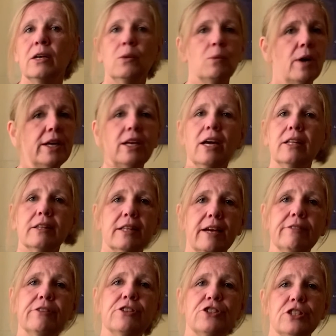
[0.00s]
Why not
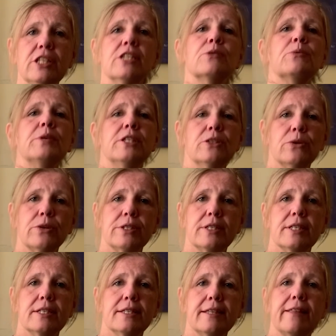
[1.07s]
leverage these
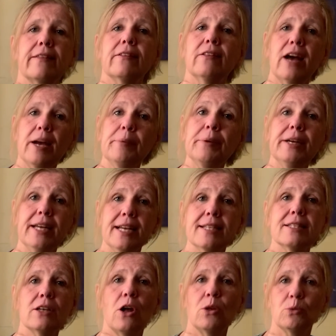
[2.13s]
resources that the library
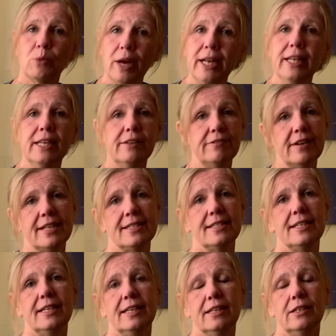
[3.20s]
has already
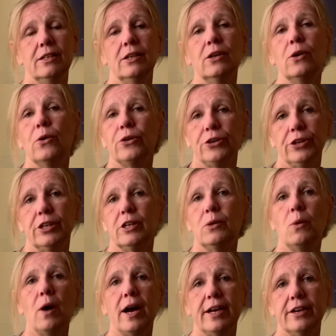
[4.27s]
invested in or could
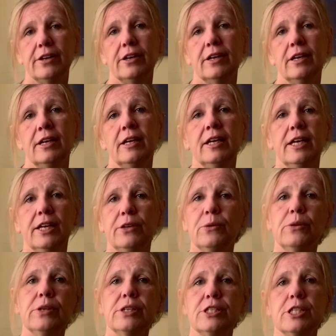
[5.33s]
acquire in
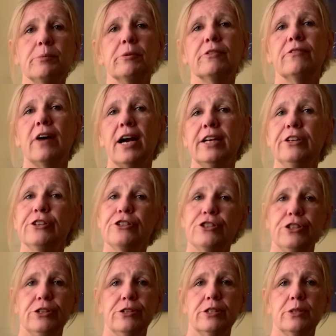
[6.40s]
order to provide your
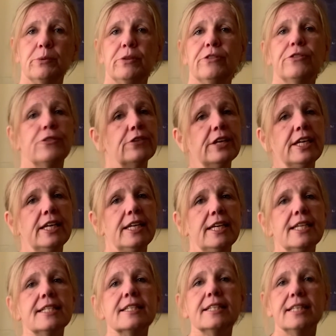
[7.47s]
students with free,
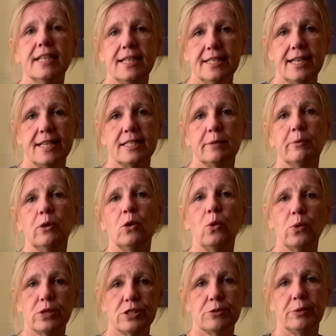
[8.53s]
easily accessible
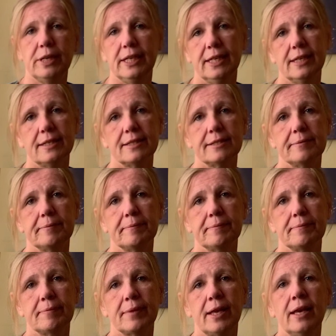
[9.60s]
course readings?
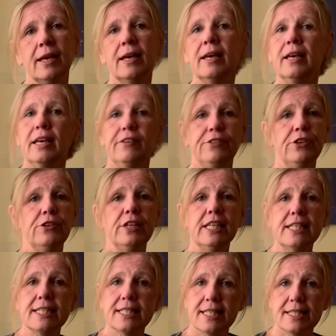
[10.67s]
If you need
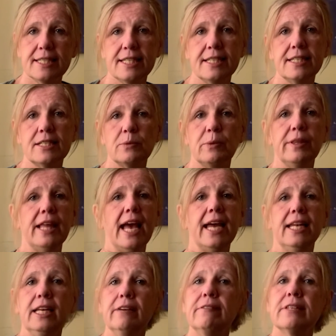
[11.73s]
assistance with
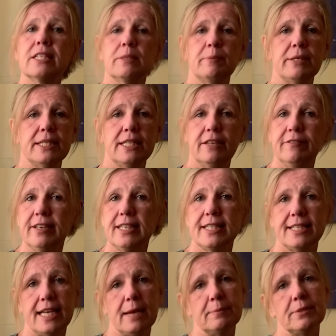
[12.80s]
any of the specific
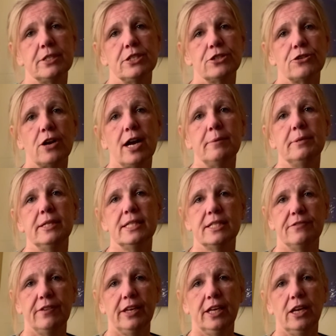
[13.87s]
steps described in this
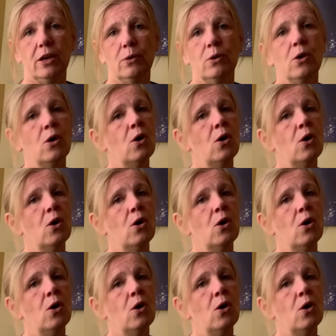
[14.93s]
video,